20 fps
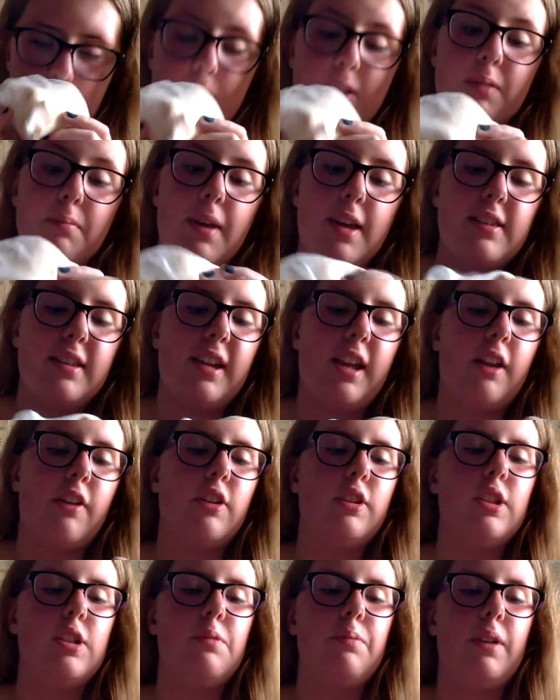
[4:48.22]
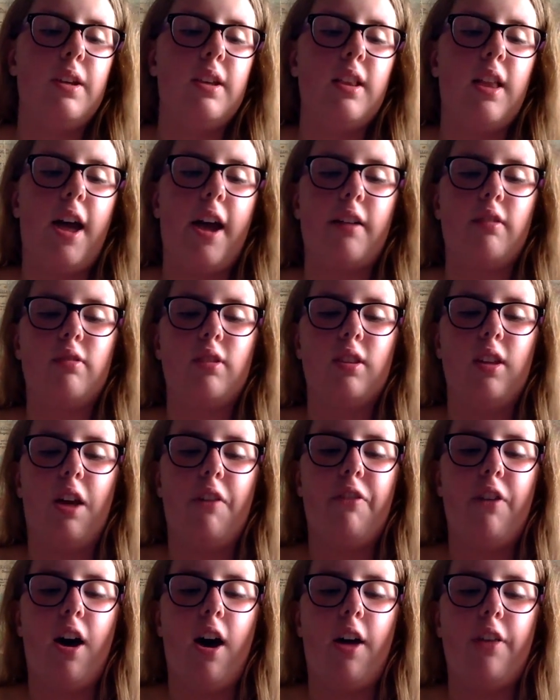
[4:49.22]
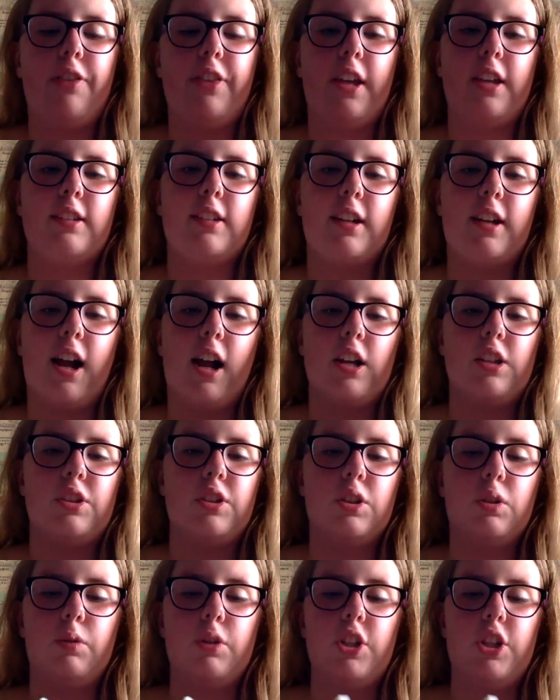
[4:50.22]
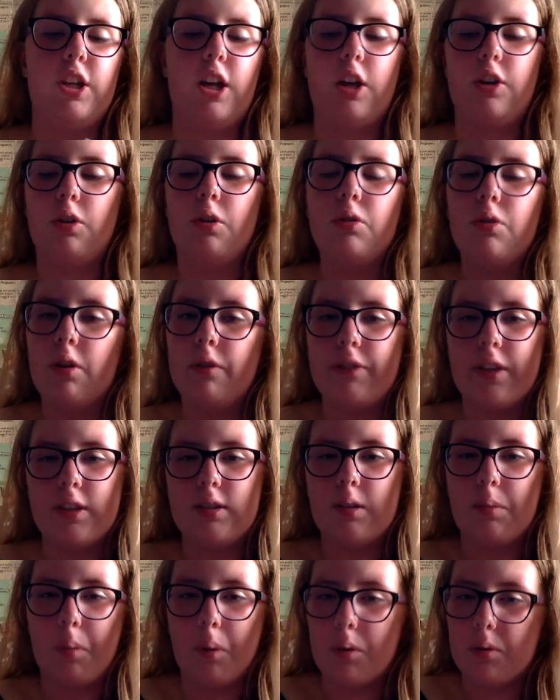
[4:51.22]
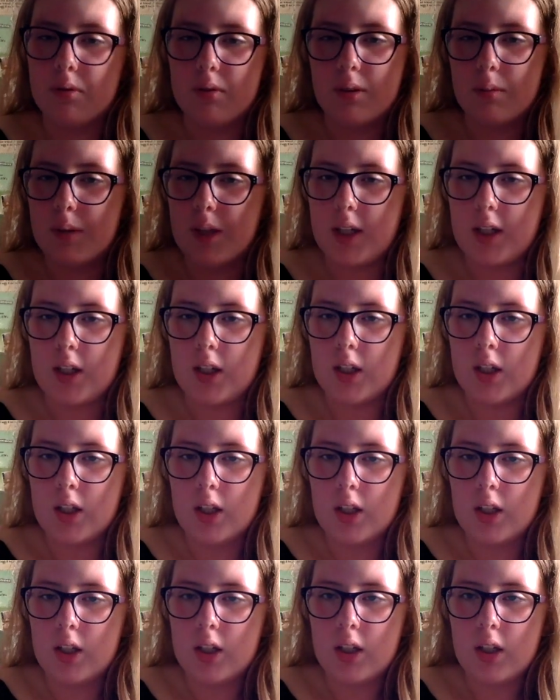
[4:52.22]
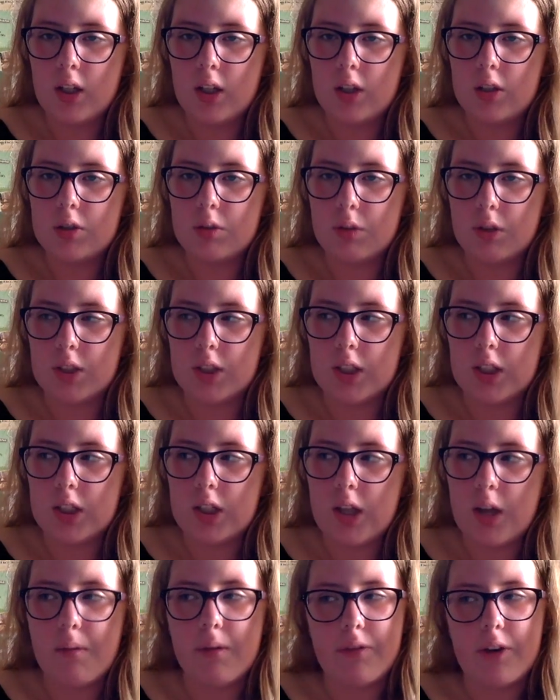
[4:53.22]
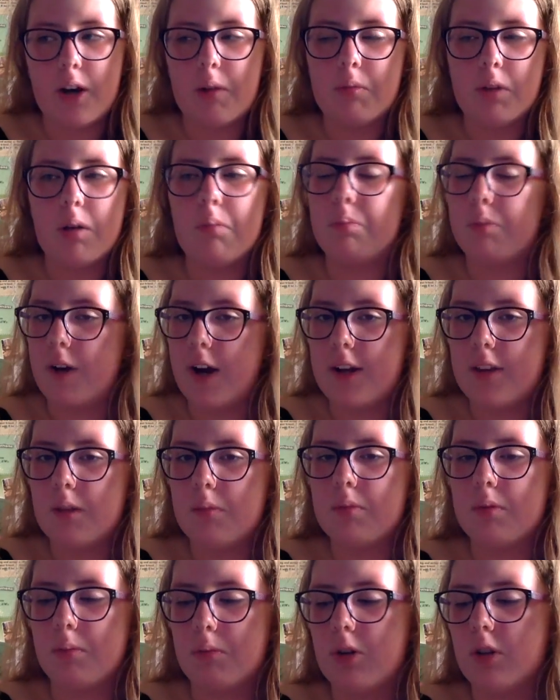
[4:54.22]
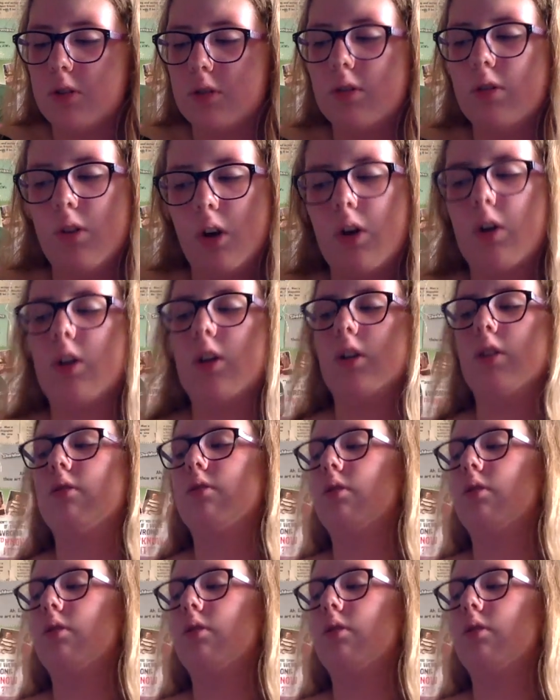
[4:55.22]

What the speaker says: was amazing. And I got these weird, like, love heart things that are kind of squishy. I don't know if they're supposed to be squishy. I'm afraid I'm going to break them, so I'm just not going to